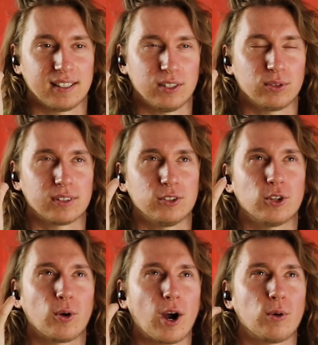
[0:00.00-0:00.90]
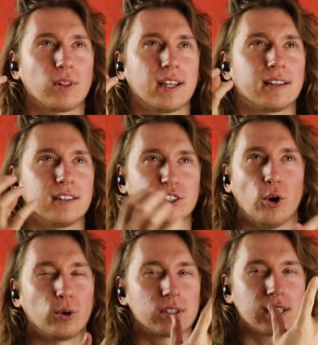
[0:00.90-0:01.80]
you you know how like
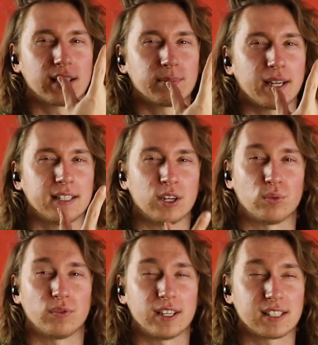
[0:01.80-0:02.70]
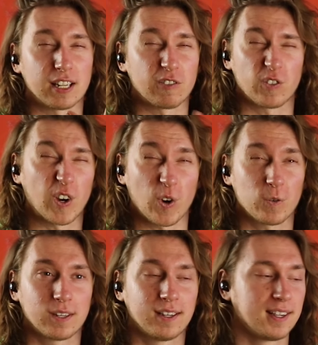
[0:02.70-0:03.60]
dogs like make their face like
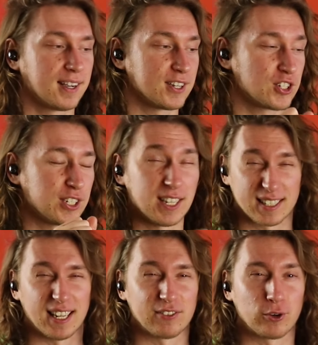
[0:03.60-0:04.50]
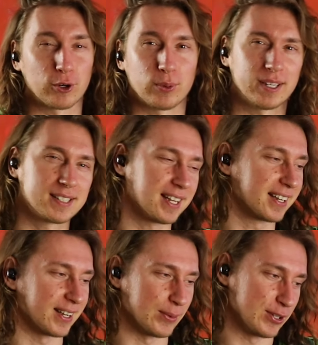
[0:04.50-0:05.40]
frown and she does that for a quick
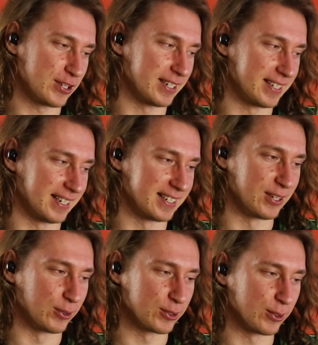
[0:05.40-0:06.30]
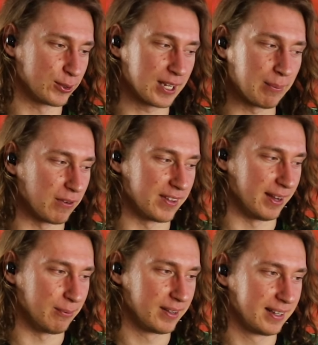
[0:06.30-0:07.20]
second and she sings those notes some of
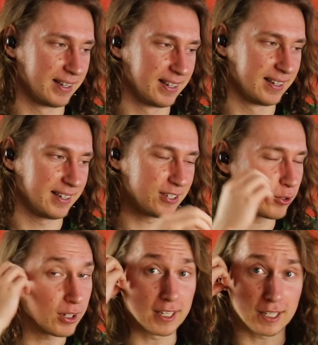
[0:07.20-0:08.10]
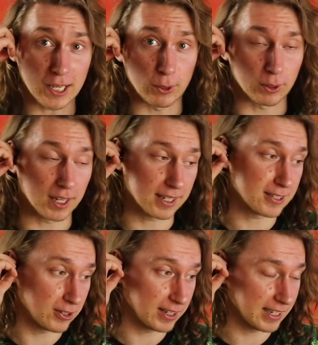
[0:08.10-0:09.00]
them it's really cute like
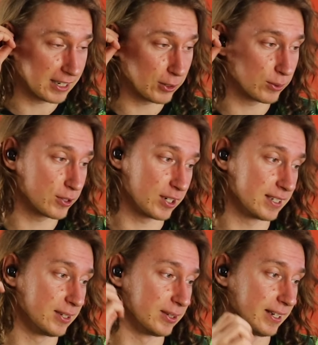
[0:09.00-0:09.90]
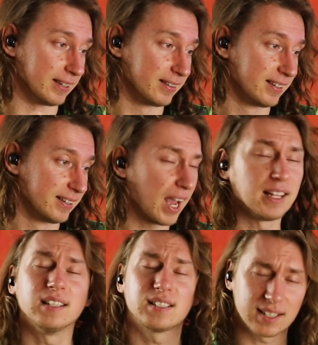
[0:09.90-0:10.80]
it's really cute what she's doing
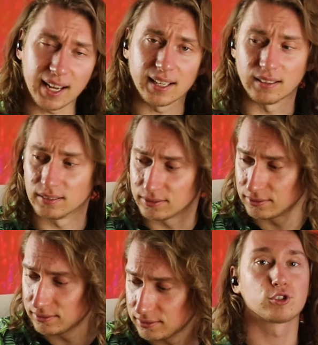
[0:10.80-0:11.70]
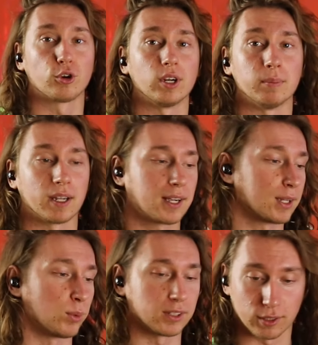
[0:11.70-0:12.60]
and insane sorry my
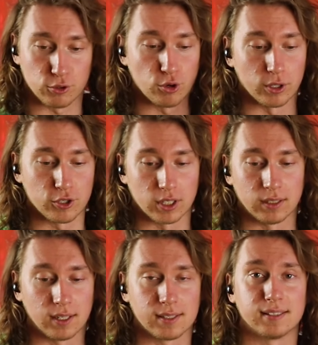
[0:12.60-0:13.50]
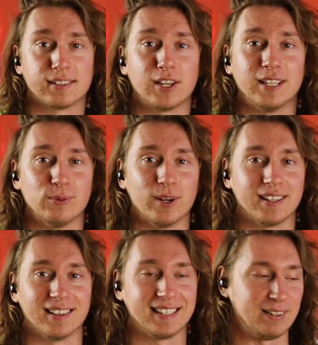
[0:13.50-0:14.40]
cat wanted to join she doesn't didn't
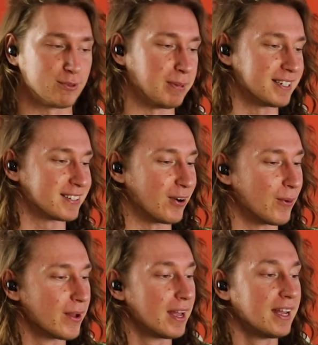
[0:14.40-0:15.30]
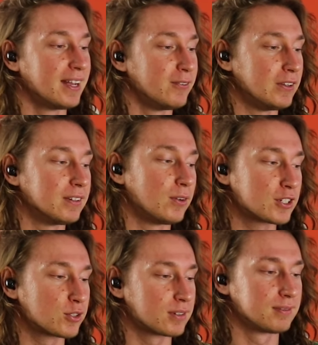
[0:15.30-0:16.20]
want to leave me so we will
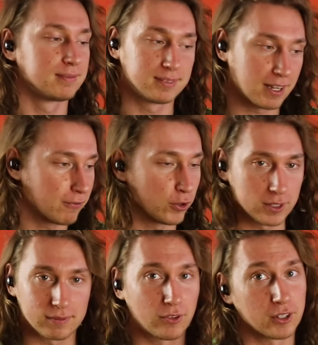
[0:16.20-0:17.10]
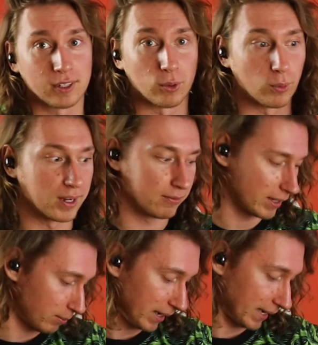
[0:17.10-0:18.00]
watch the fur further away
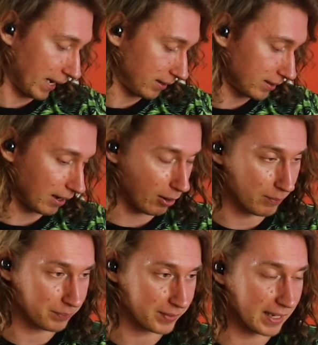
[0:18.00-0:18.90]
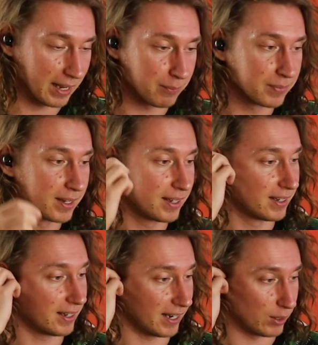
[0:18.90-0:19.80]
with my cat so yeah
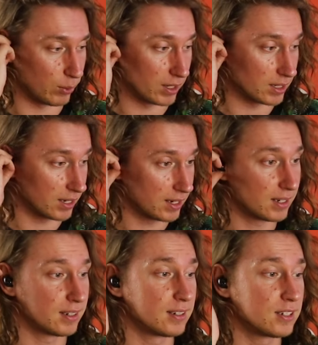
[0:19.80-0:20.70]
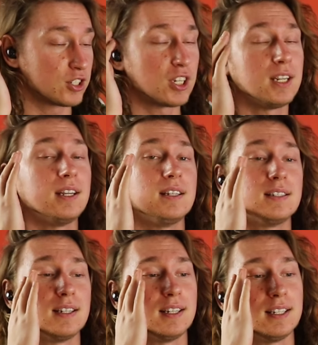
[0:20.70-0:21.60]
anyways she
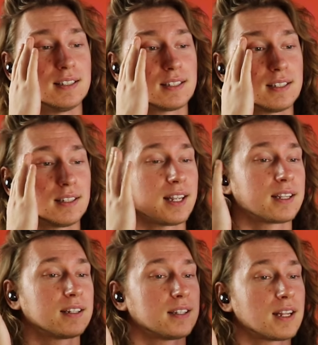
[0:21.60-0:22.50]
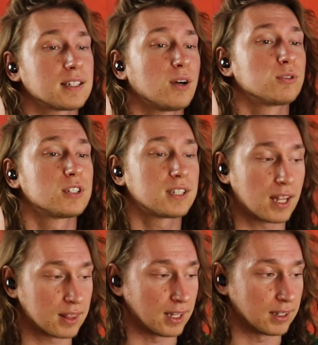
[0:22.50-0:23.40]
is in like that's
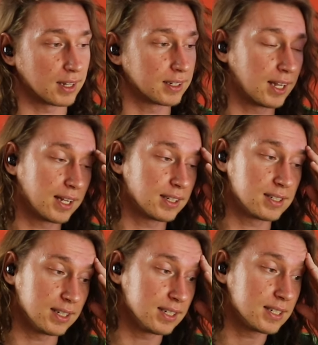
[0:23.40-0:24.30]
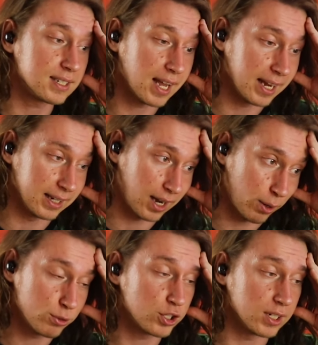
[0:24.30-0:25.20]
outstanding like that is insane
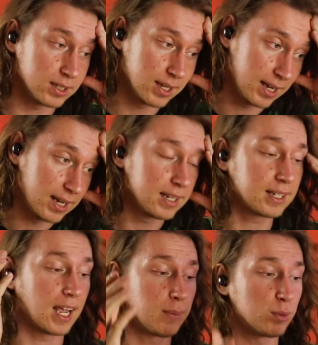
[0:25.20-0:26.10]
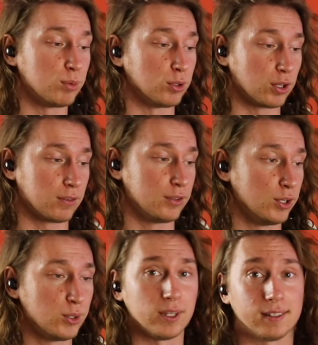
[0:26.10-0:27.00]
how she's capable of
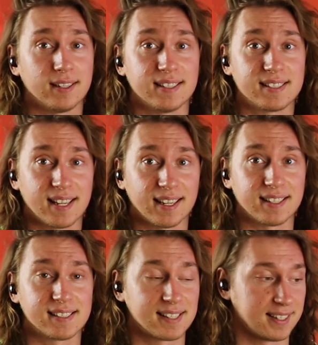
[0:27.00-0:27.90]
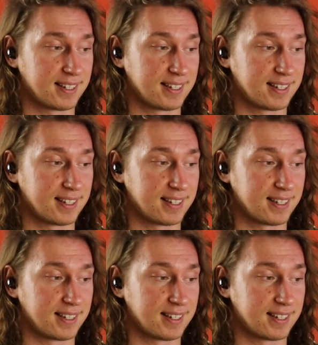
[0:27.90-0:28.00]
doing these things